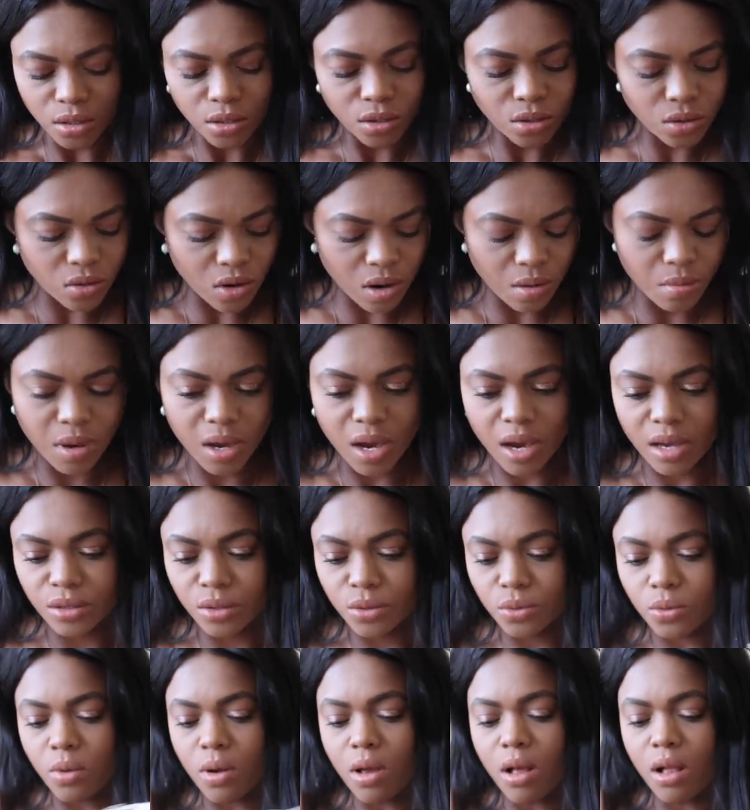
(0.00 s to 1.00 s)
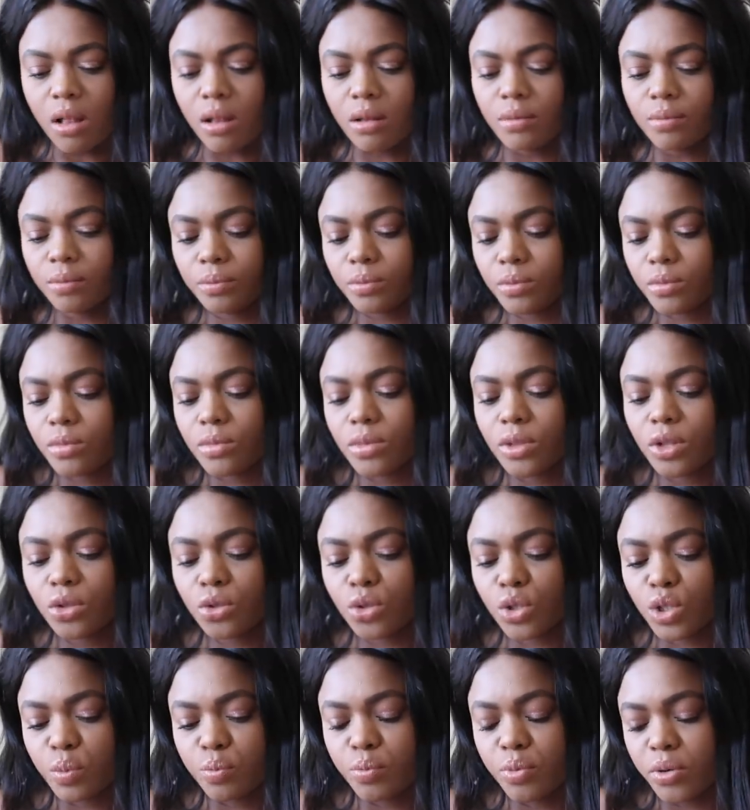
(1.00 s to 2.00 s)
So I may as well and
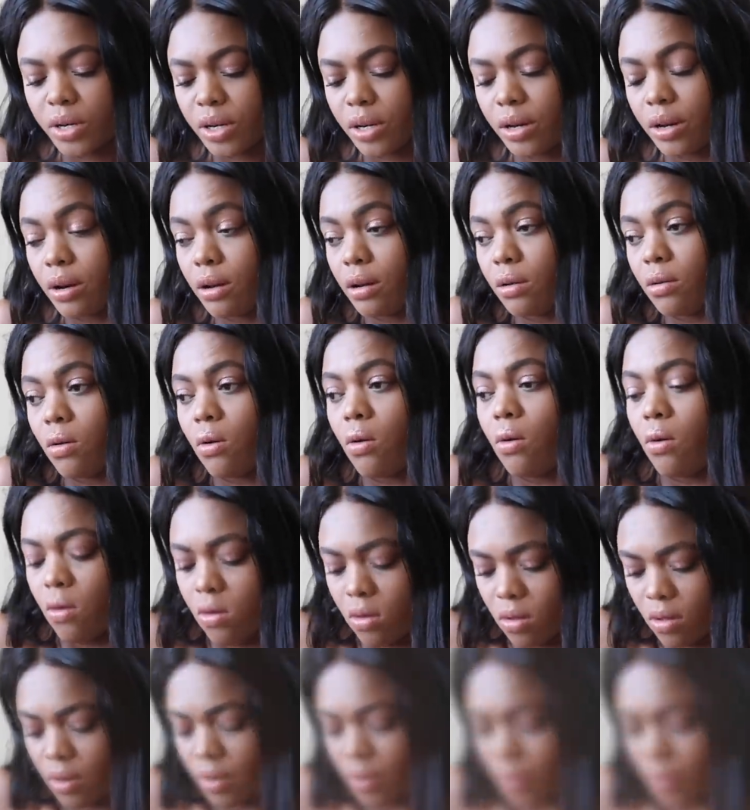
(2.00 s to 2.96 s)
just put it in the hole.